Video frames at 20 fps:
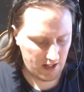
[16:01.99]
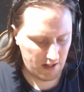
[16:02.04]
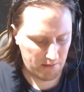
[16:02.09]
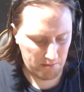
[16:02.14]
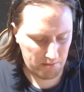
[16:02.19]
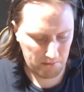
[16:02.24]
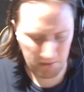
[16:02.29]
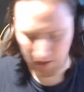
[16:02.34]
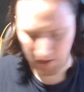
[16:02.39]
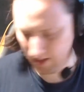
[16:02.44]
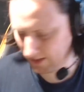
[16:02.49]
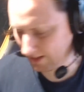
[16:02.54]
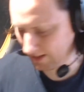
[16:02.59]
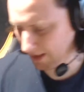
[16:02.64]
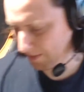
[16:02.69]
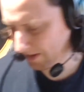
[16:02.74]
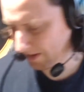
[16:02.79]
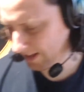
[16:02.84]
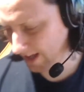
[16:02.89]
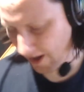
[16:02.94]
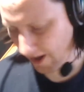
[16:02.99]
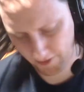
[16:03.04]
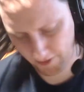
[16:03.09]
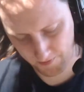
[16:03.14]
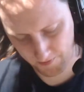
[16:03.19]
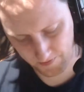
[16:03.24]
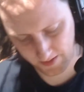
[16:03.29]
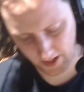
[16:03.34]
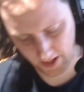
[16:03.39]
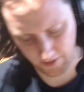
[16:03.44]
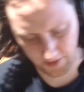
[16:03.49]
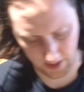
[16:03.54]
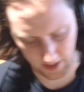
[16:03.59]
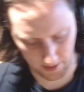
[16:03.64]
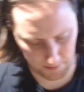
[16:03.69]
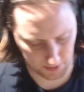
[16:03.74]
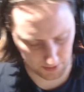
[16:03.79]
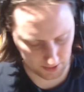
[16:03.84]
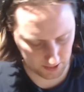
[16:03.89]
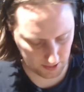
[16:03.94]
but typically I've not had
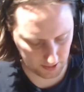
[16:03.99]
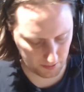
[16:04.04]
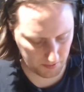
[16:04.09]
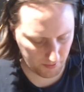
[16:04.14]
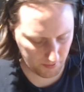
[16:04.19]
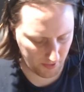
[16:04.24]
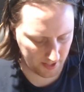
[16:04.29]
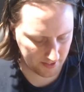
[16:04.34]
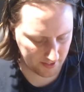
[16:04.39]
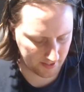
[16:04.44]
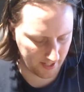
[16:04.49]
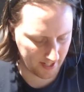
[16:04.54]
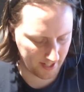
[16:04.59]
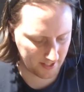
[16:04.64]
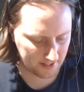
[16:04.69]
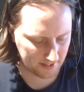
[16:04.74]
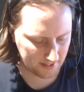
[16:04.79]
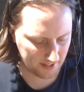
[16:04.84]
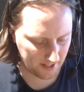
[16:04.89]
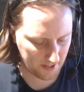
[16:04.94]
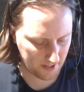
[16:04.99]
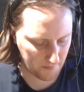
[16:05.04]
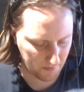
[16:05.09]
much luck with rice cakes. Don't